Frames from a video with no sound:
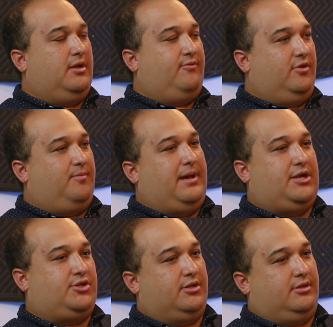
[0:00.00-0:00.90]
feel
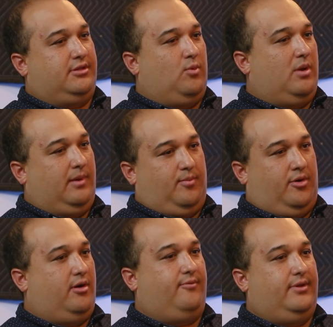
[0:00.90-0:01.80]
passion, they want to be a
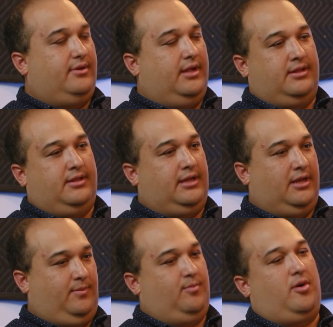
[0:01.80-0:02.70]
part of it, and they need
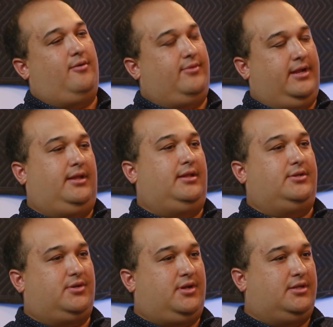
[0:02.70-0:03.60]
to be a part of Lightning
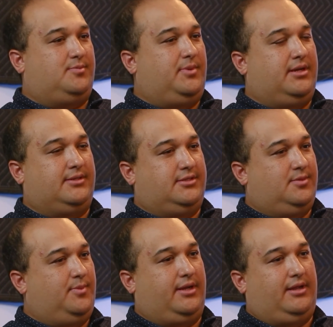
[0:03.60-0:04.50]
Laser Cuts because it's a
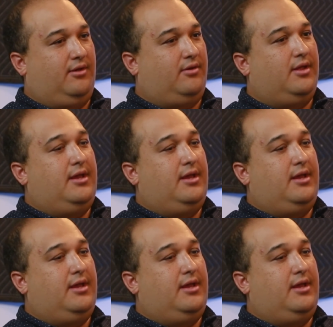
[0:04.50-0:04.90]
big deal.